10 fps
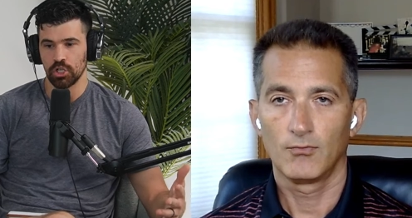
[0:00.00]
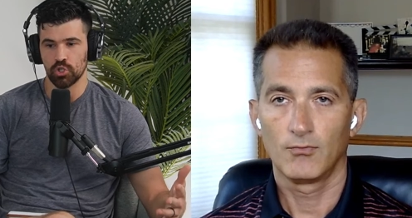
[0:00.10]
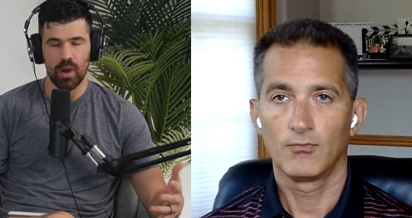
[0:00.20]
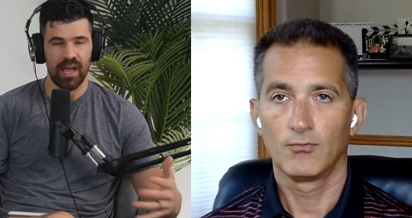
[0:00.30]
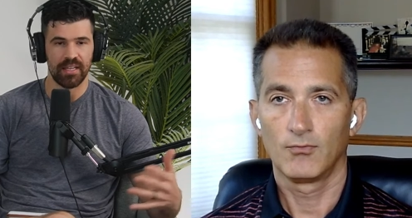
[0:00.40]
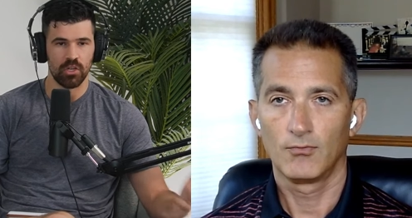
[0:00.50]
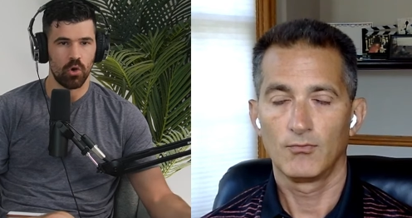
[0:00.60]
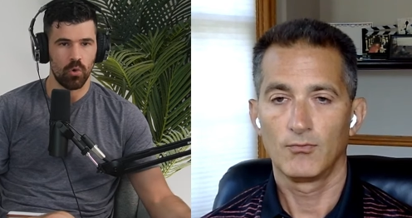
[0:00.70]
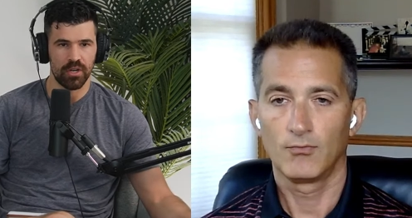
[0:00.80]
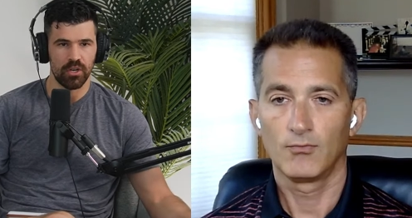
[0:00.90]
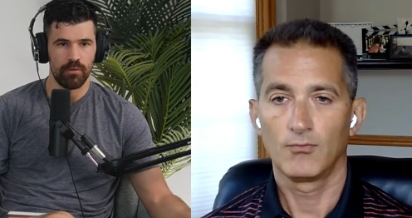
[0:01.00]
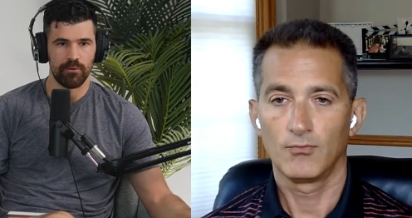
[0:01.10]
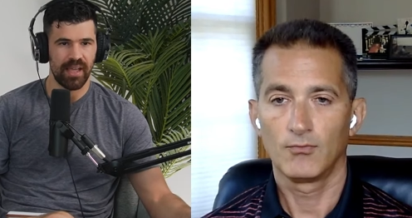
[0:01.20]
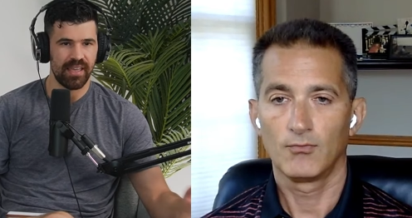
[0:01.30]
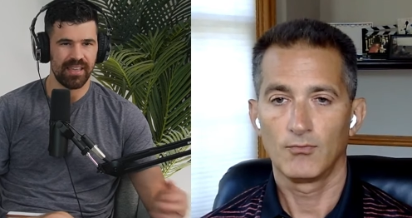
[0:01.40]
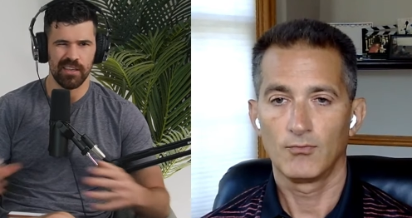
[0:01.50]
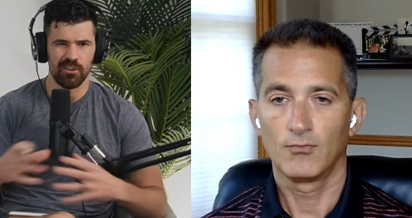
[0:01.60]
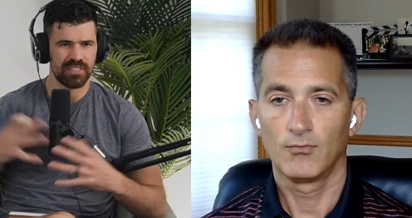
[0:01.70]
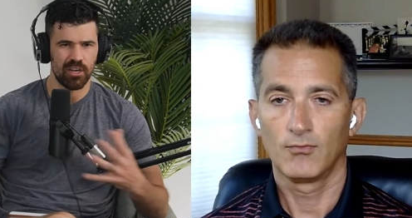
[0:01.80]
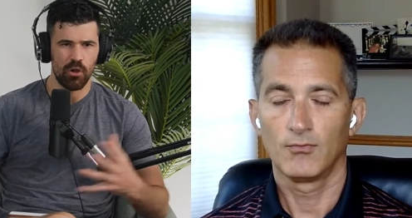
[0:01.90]
Speaker 1: trying to hold a note for 8
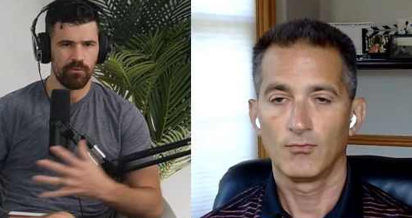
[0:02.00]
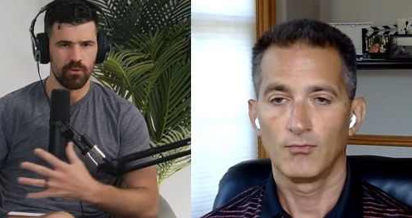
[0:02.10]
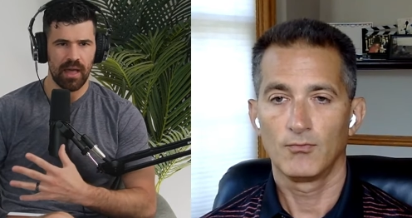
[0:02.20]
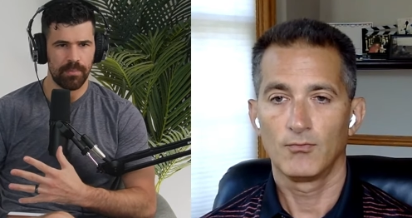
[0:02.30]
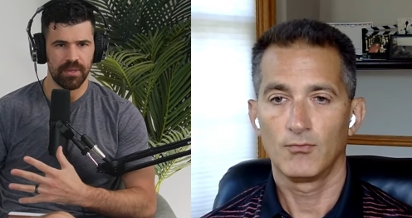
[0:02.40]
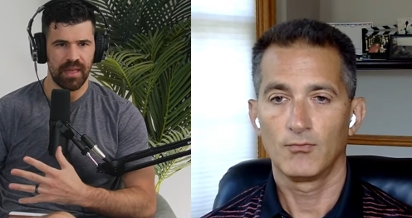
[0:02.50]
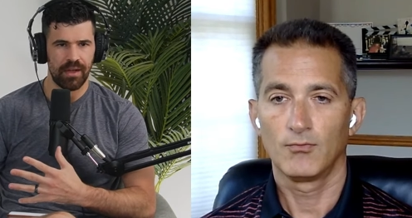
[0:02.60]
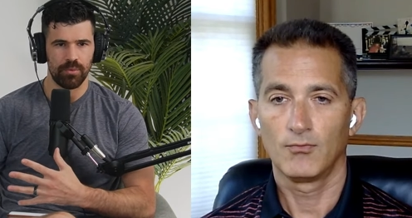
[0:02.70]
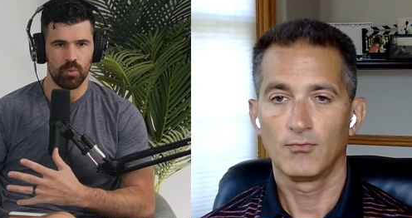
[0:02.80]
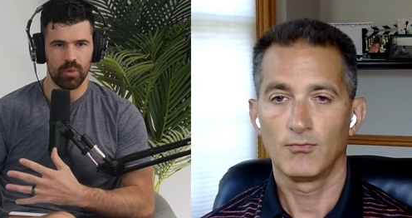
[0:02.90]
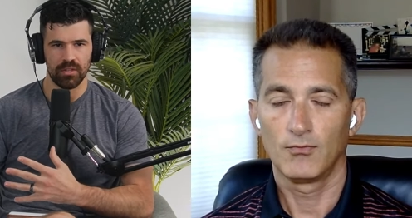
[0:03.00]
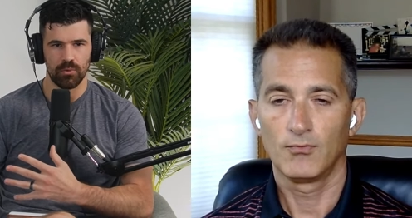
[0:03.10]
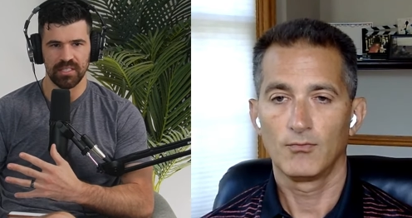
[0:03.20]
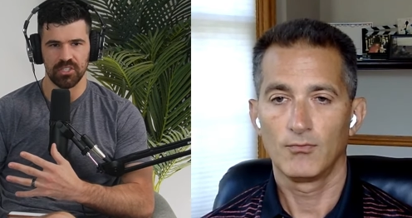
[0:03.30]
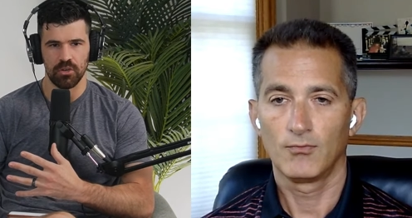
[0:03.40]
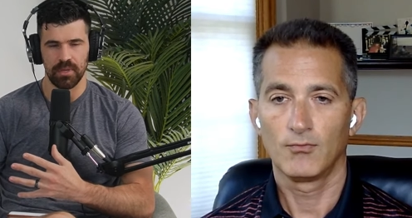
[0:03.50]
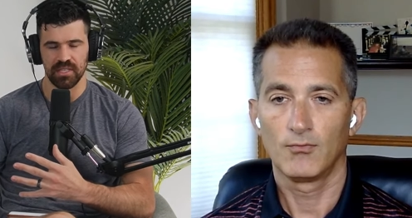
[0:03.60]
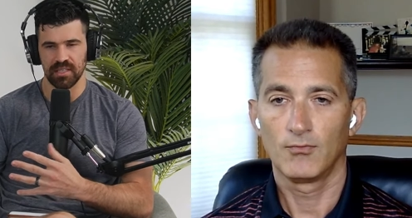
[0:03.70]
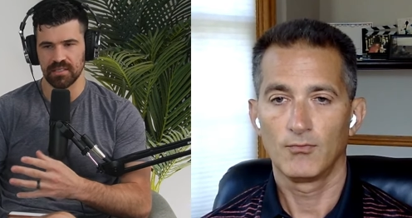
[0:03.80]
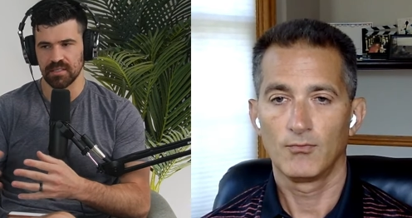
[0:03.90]
years and overlapping that with the rest of your
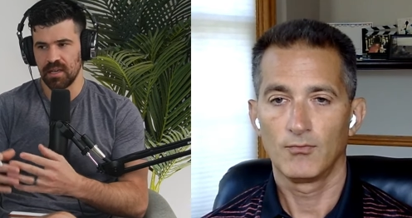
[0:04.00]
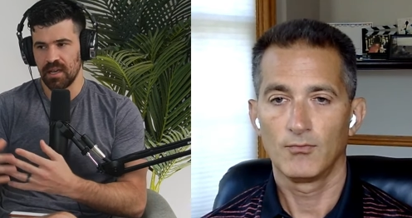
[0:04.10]
business.